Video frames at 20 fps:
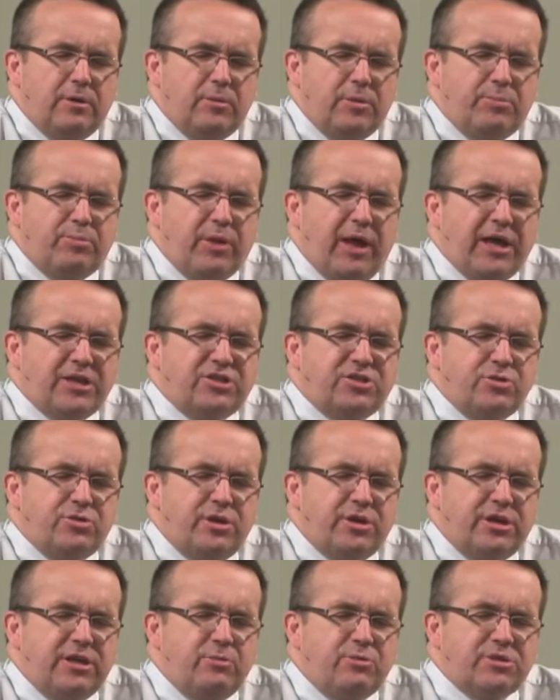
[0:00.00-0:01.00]
We bless you
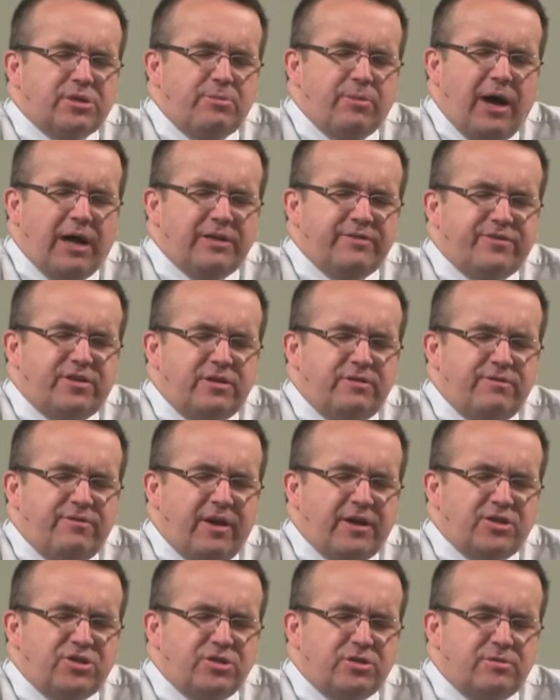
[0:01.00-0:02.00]
that he was a man of
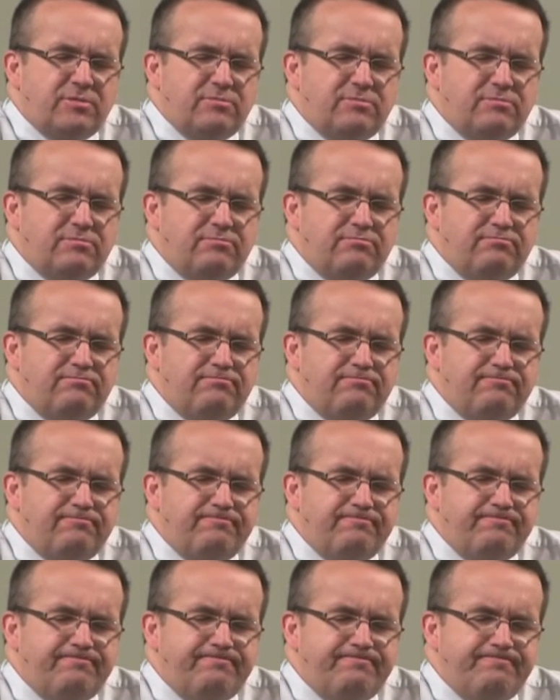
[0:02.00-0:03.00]
conviction.
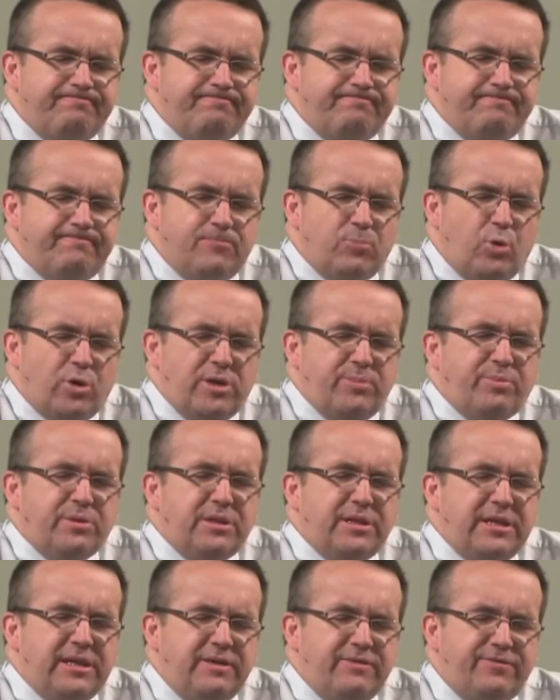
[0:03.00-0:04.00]
What he
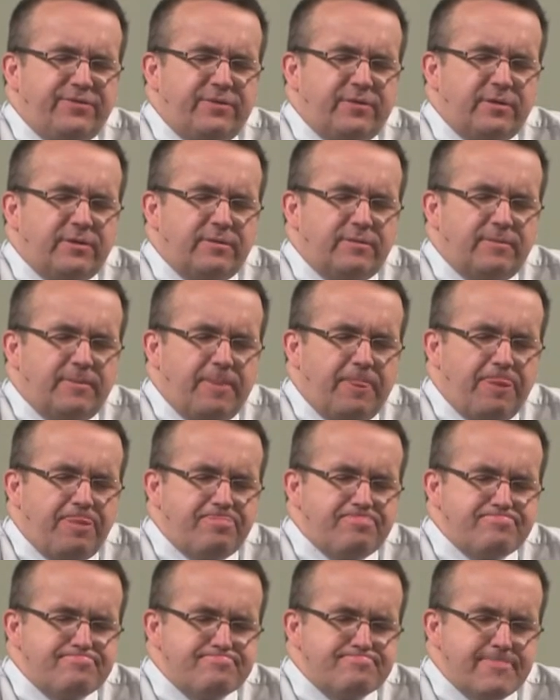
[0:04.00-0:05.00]
believed,
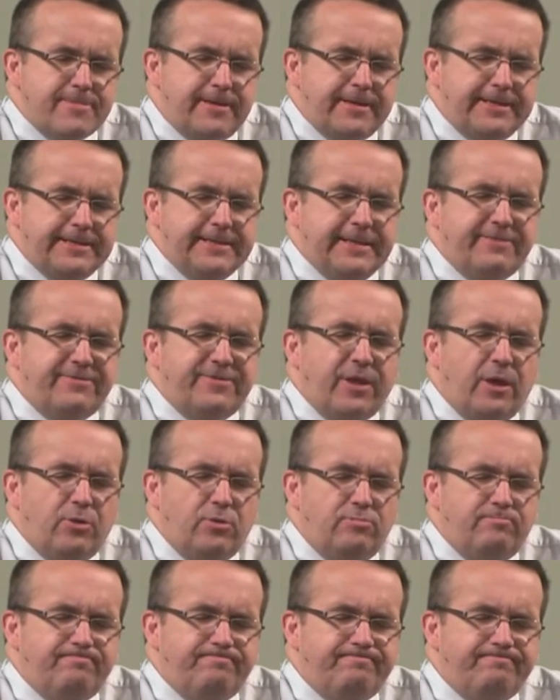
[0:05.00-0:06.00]
he lived
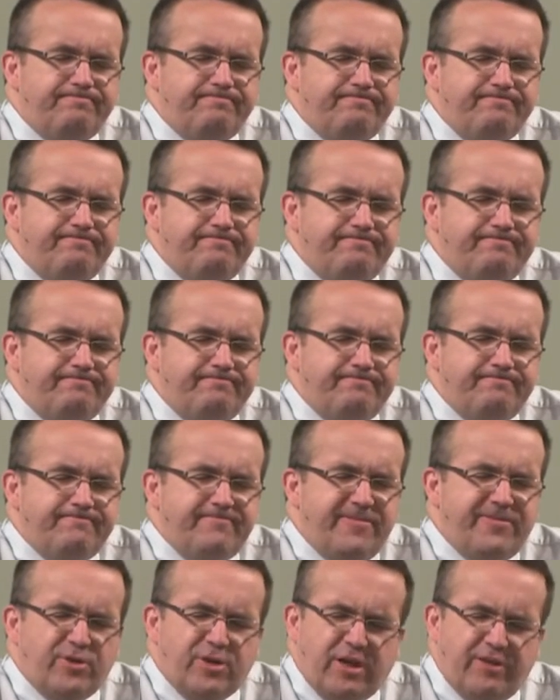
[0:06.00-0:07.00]
out.
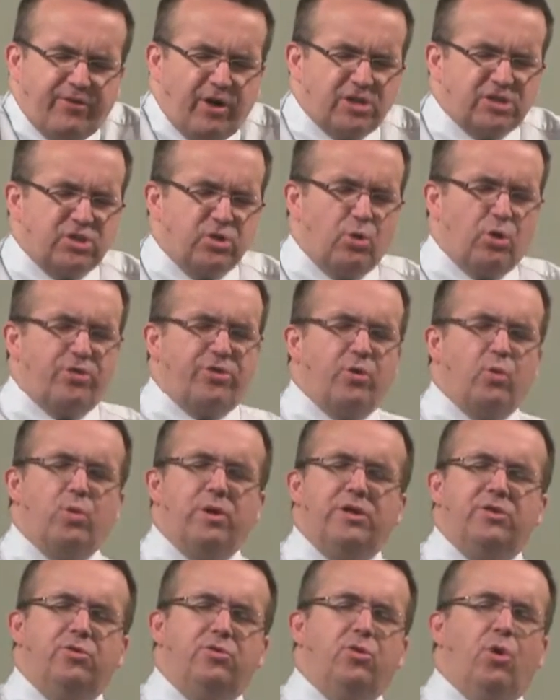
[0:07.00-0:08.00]
Forgive us, Lord, that
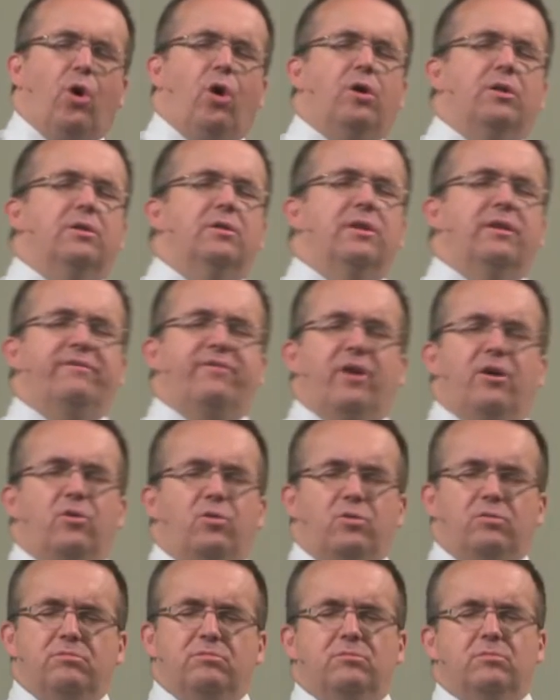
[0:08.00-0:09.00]
we do not live
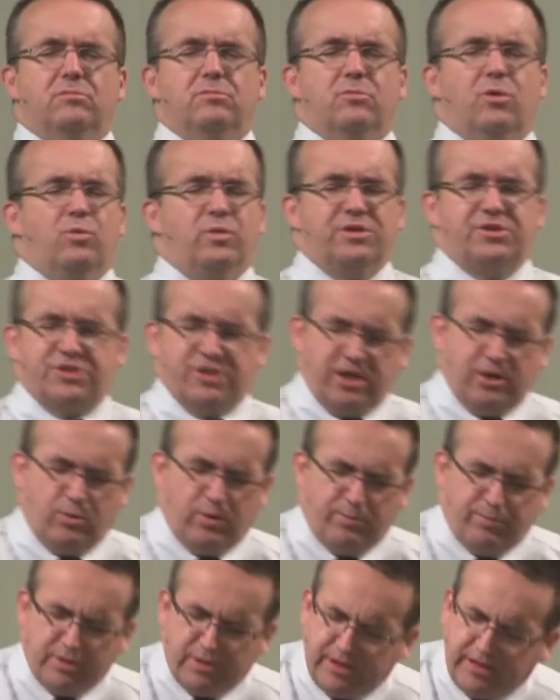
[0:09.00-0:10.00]
out what we say
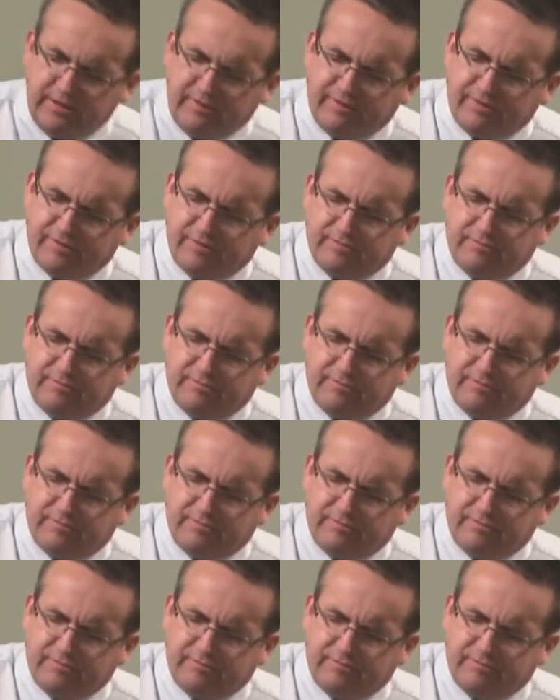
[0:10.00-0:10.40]
we believe.